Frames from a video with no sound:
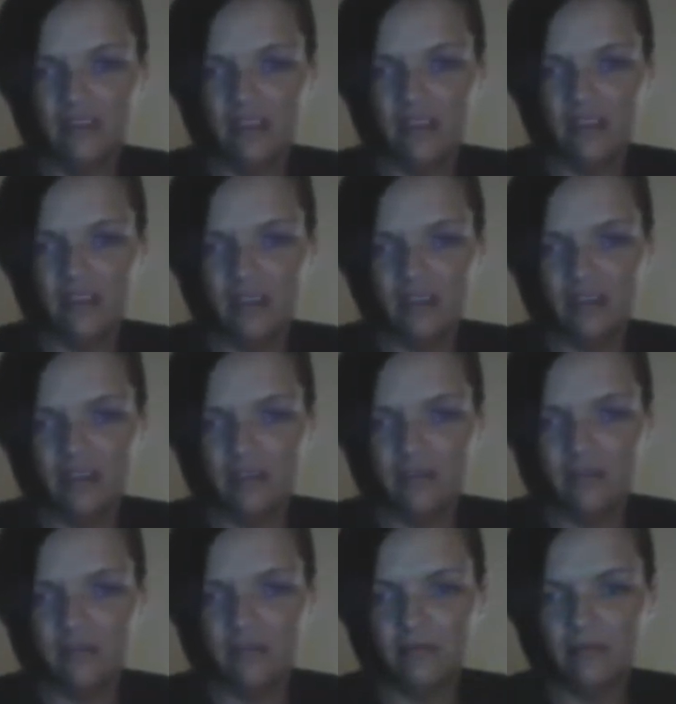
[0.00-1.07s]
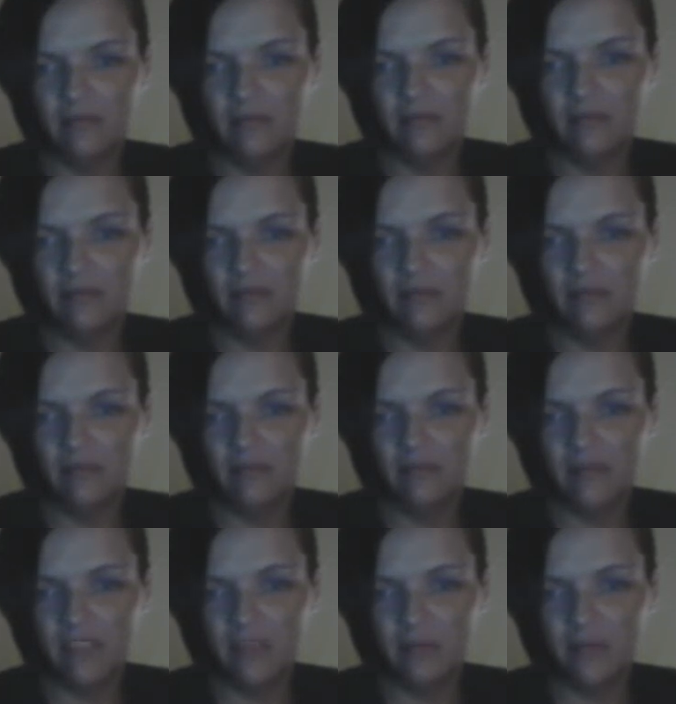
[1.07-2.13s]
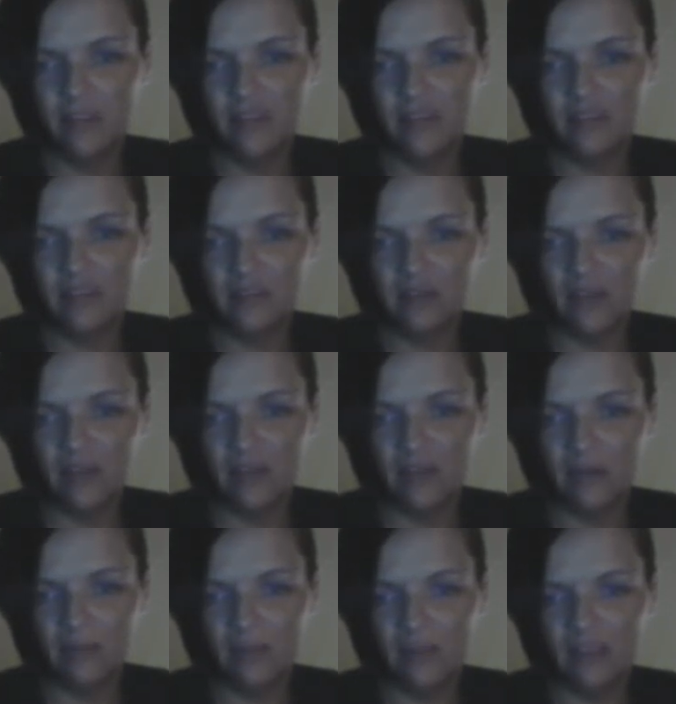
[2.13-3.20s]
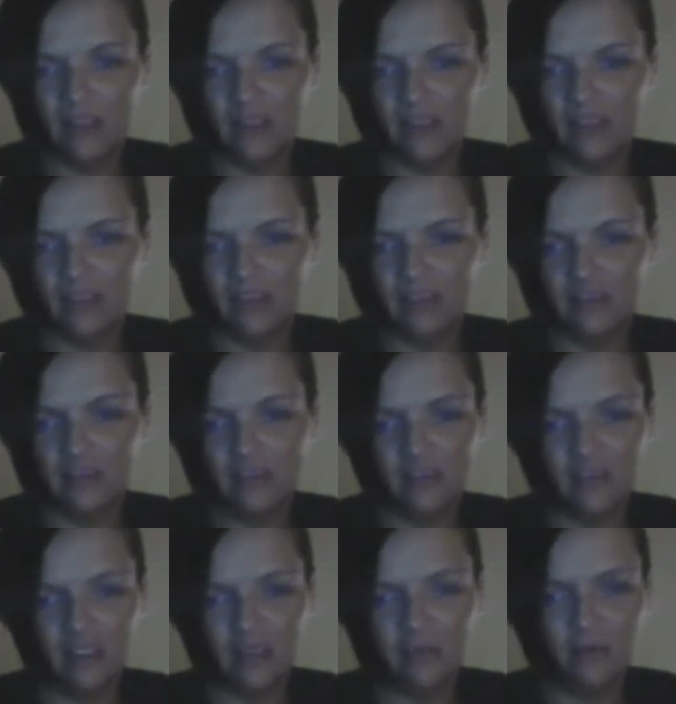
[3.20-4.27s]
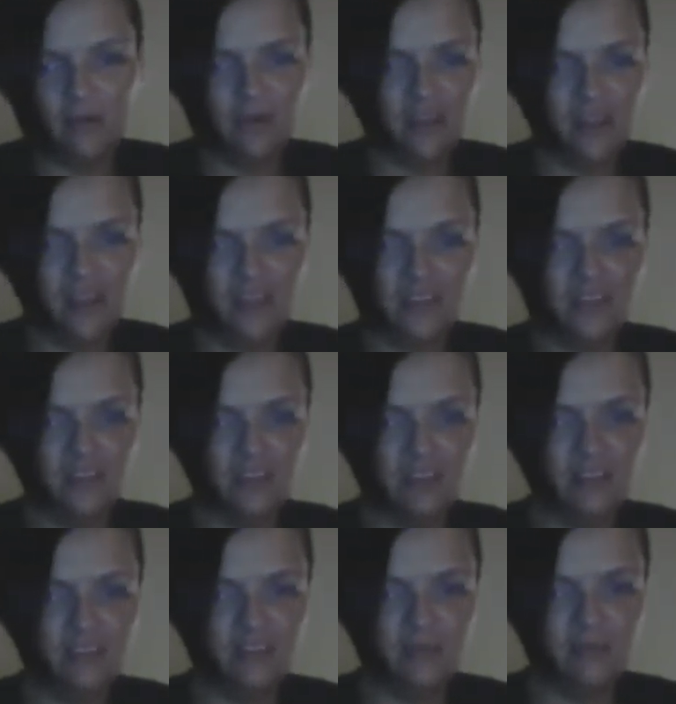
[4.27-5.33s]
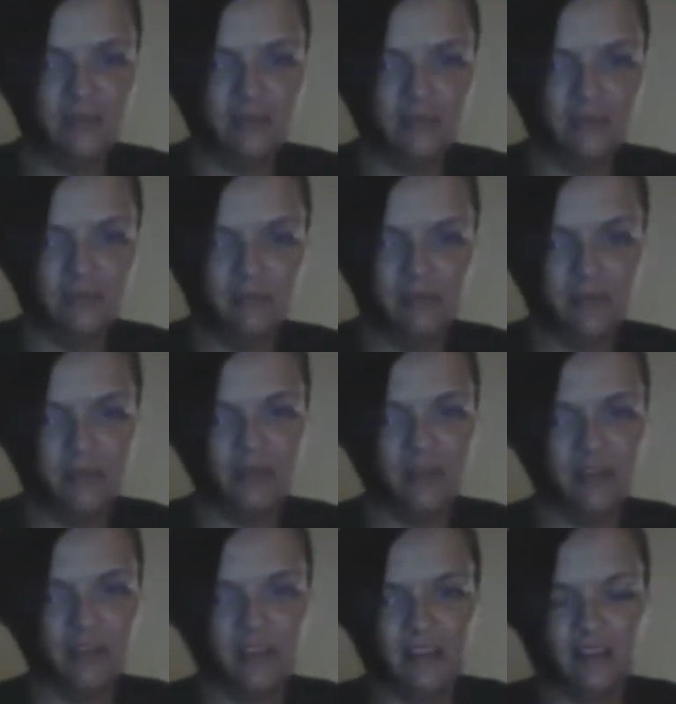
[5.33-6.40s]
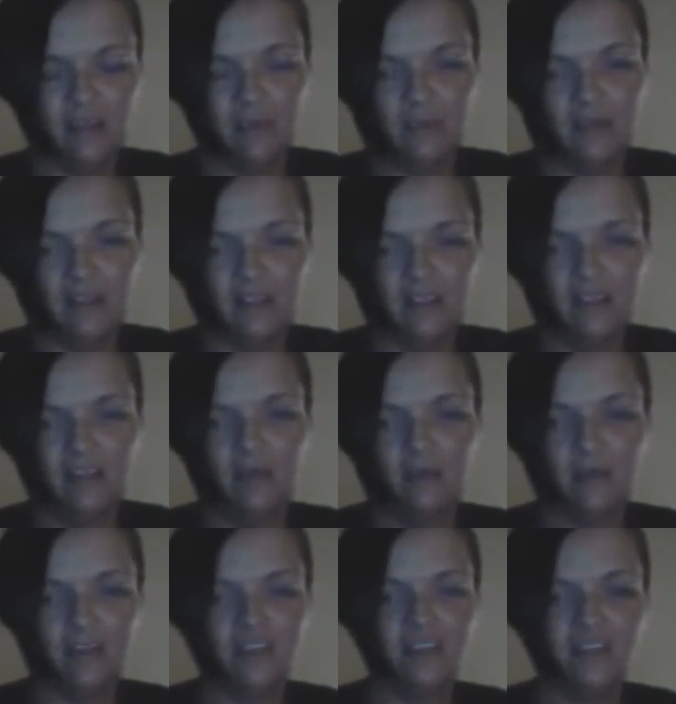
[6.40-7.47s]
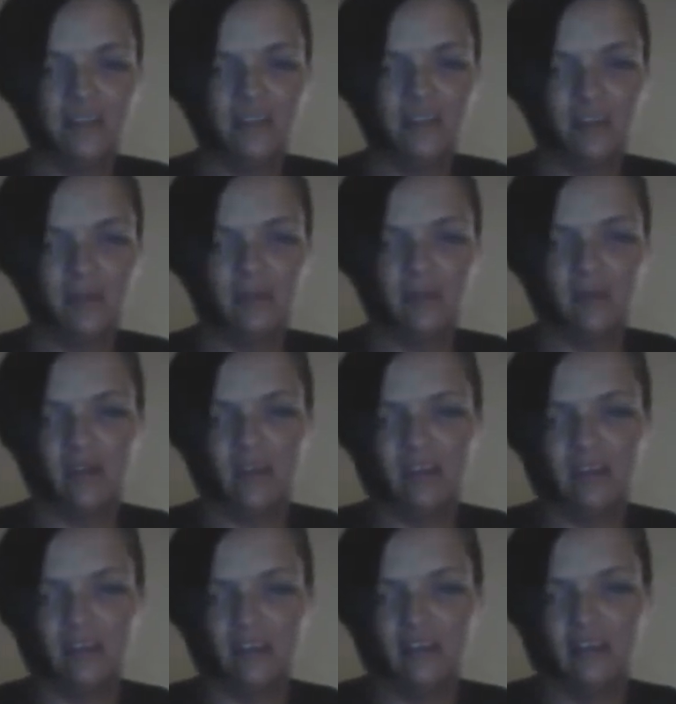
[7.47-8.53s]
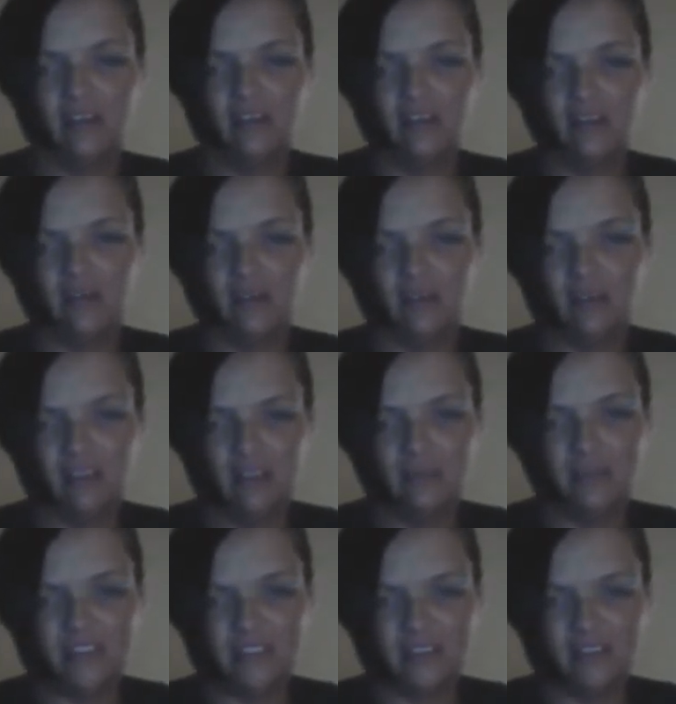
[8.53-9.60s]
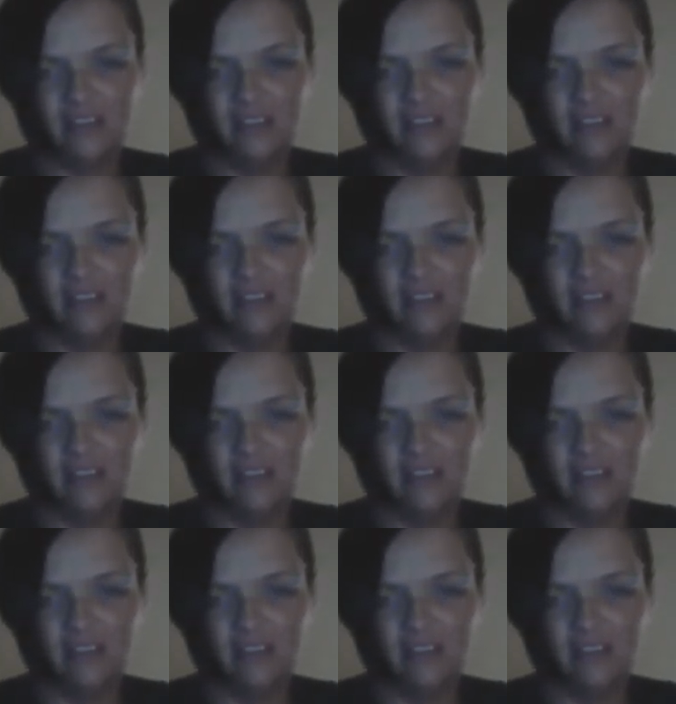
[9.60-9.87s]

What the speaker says: that President Trump and Kim Kardashian and people like that. Anyway, President Trump granted her clemency.